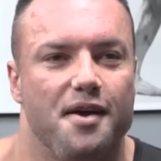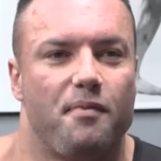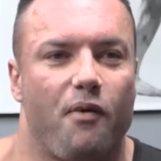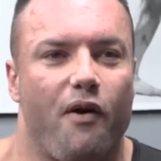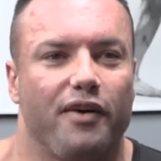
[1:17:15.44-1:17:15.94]

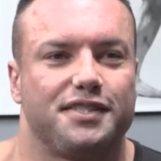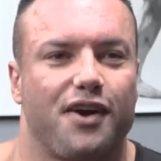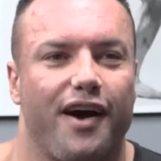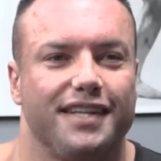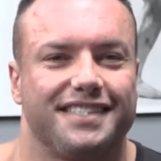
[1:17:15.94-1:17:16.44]
wife's
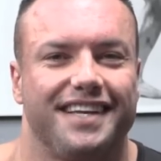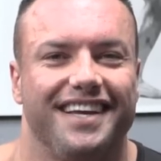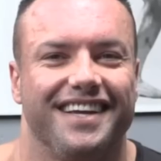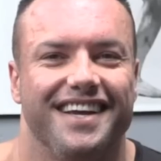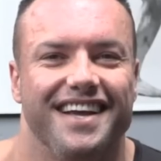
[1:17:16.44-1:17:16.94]
tights
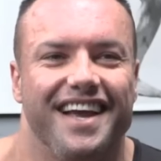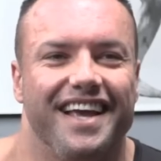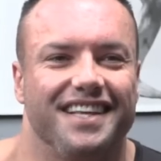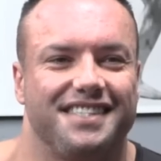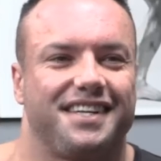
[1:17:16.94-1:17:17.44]

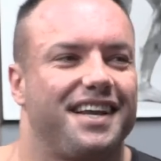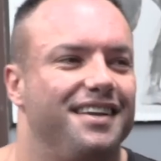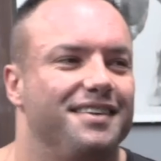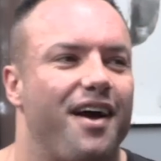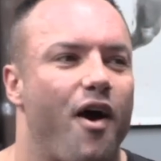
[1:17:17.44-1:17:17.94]
in this
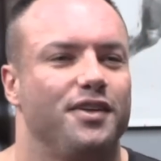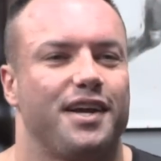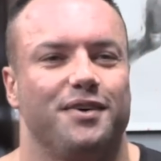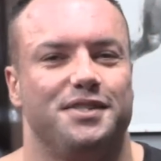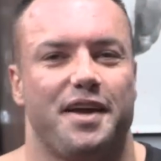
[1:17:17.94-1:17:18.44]

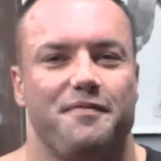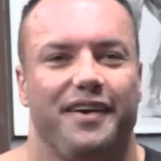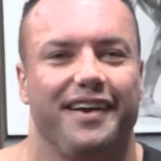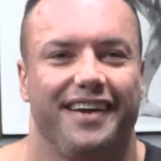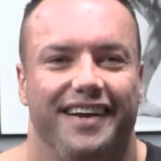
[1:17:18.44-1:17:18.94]
hotel gym,
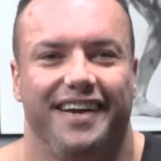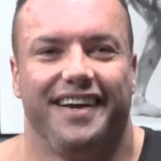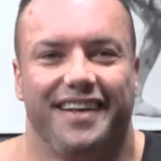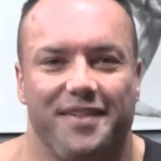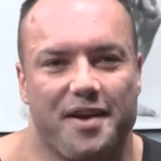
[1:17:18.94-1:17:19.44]

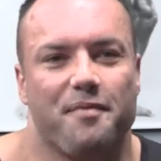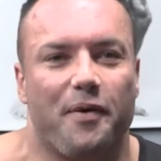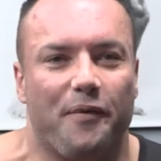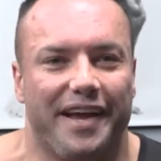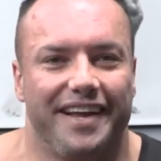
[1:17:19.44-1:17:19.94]
looking a
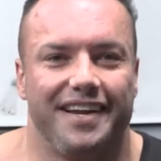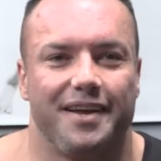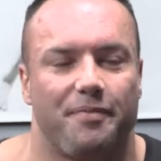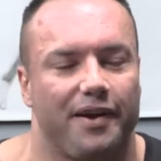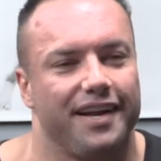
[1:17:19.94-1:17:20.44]
bit weird,
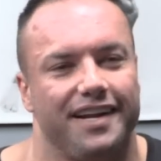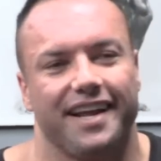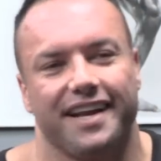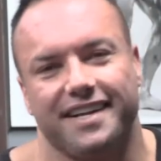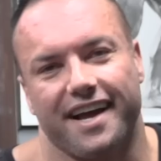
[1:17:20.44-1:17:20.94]
but I needed to
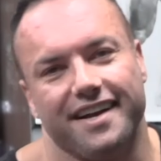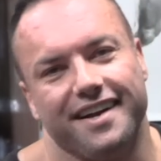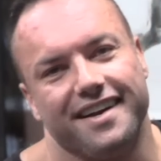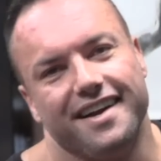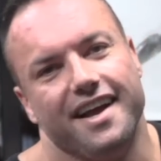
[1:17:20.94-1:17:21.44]
get it done.
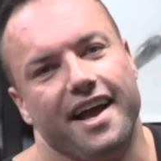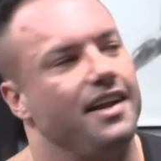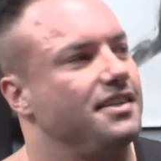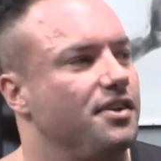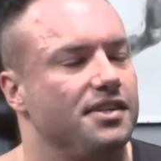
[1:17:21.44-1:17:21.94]

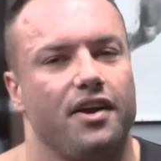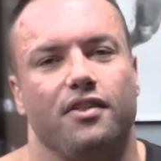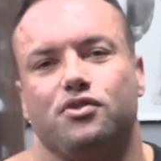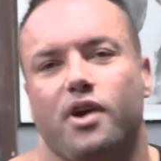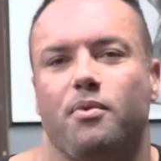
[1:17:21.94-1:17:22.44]
And as soon as you get on
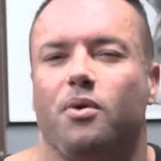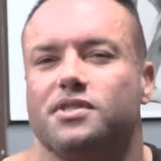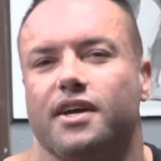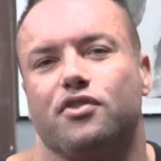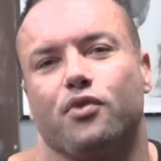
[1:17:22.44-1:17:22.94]
the treadmill, it was
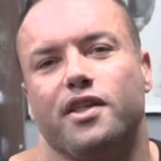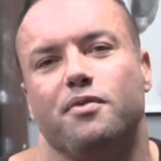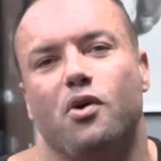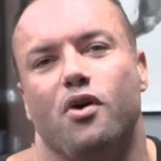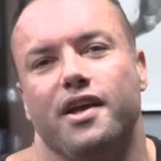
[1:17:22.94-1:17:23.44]
like 3
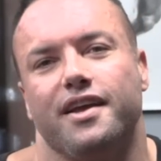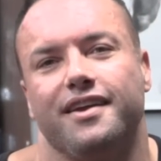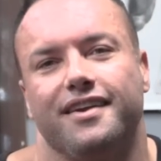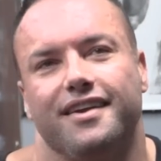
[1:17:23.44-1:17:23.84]
a.m,